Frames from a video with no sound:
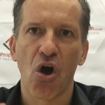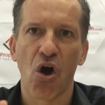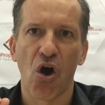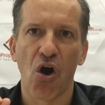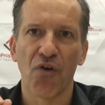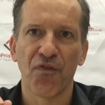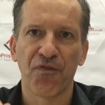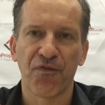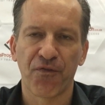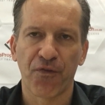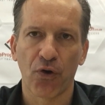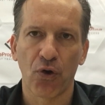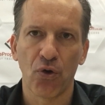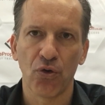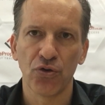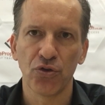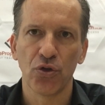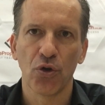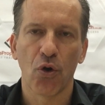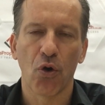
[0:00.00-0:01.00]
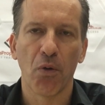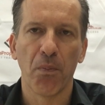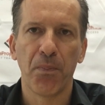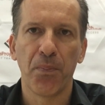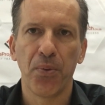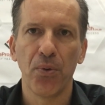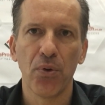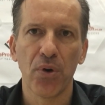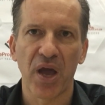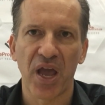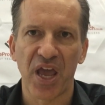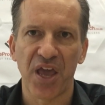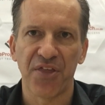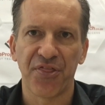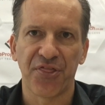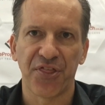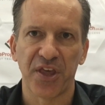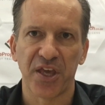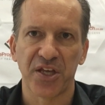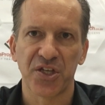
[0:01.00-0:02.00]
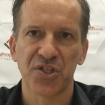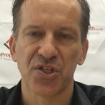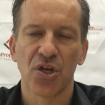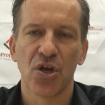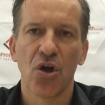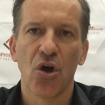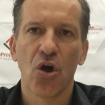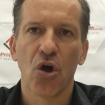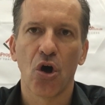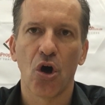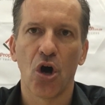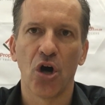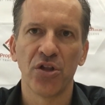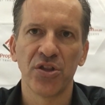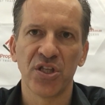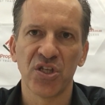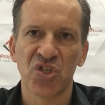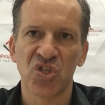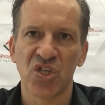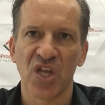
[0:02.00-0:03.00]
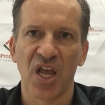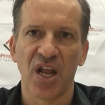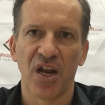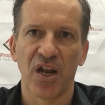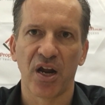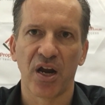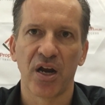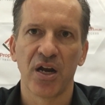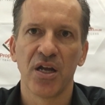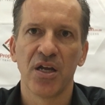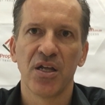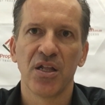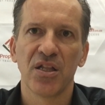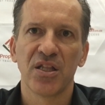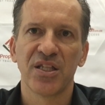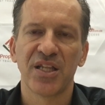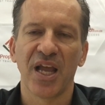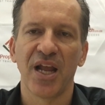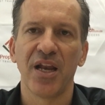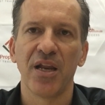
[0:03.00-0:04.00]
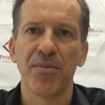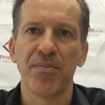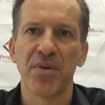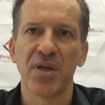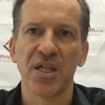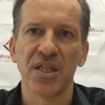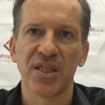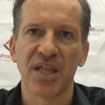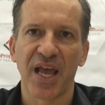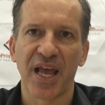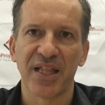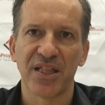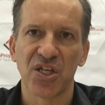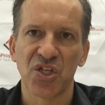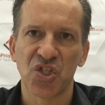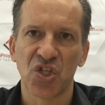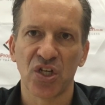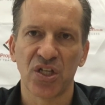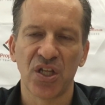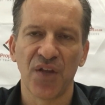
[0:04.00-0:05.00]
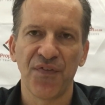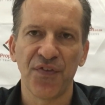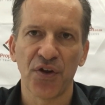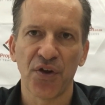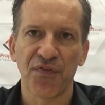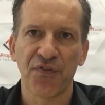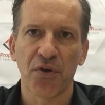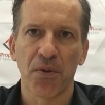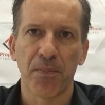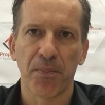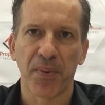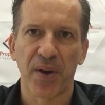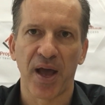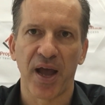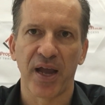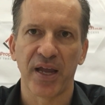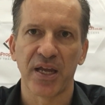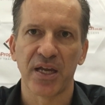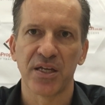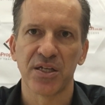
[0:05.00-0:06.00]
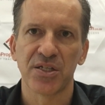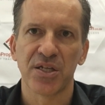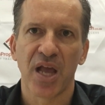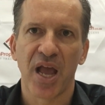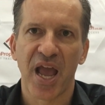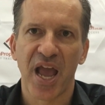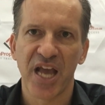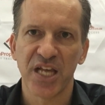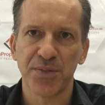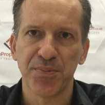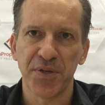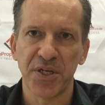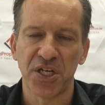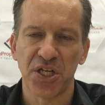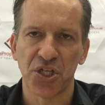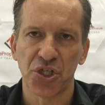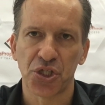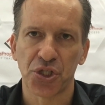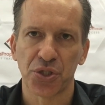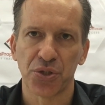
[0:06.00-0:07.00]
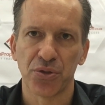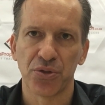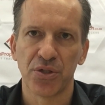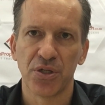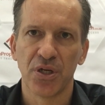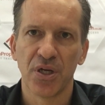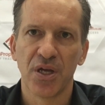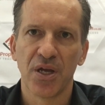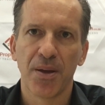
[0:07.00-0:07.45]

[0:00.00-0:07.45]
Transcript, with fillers: of fraud or poor ethics on the seller telling me that the certificate of compliance has been issued,